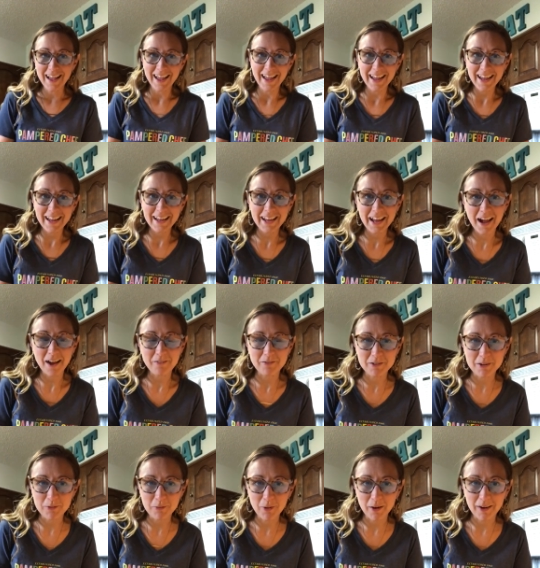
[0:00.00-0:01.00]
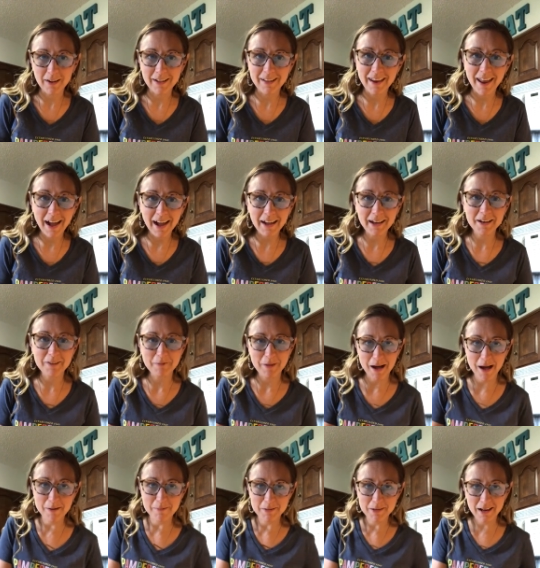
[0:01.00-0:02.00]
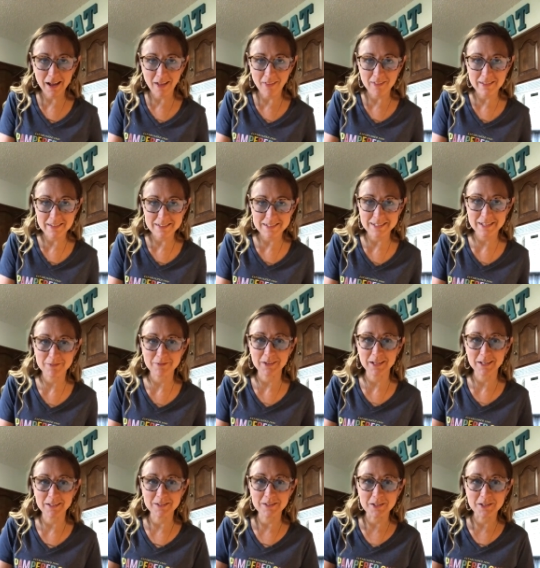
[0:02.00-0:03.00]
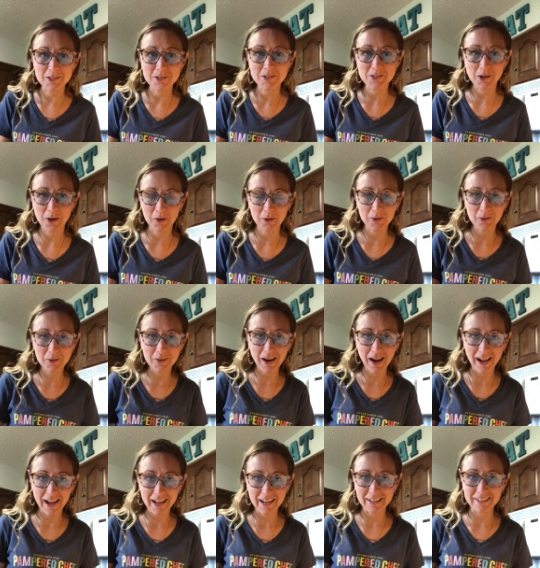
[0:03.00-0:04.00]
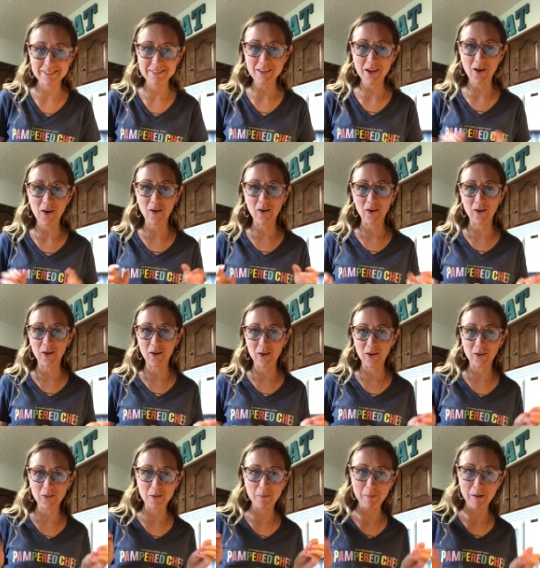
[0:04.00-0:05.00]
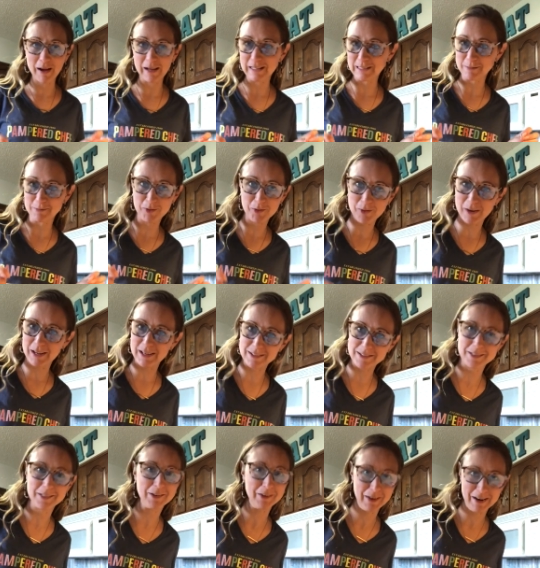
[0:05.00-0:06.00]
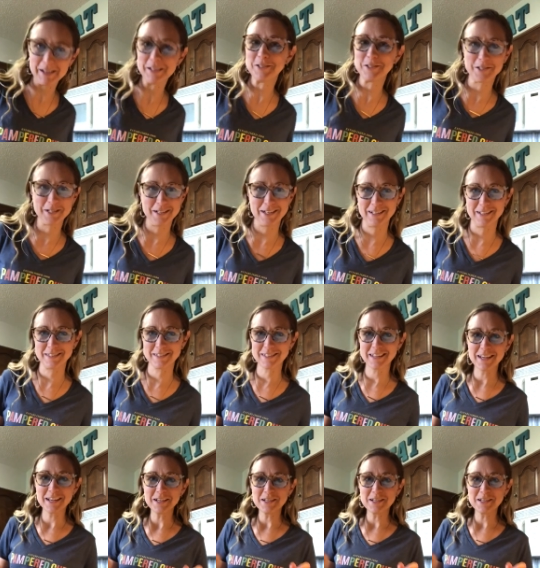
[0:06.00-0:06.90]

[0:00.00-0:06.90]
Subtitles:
Hey everyone, I am hopping on this evening to show you guys all the possible ways to grate cheese.